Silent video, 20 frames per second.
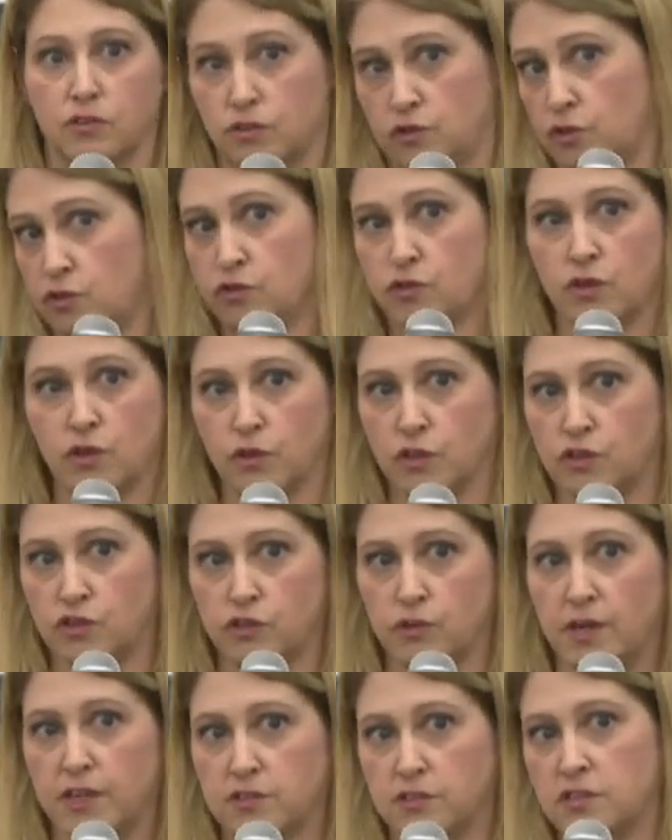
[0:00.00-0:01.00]
those are the only
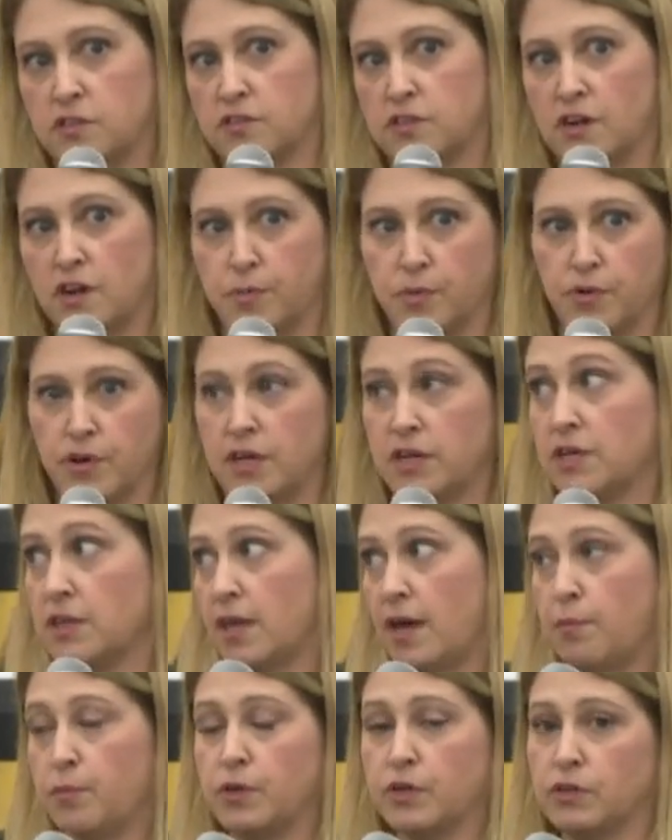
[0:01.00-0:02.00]
two entities that operate in
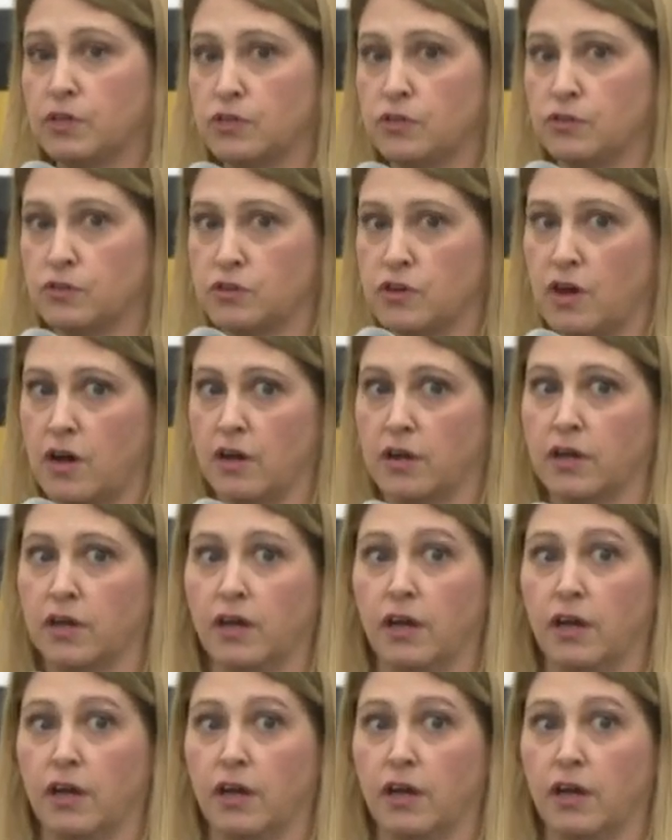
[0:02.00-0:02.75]
that building you saw.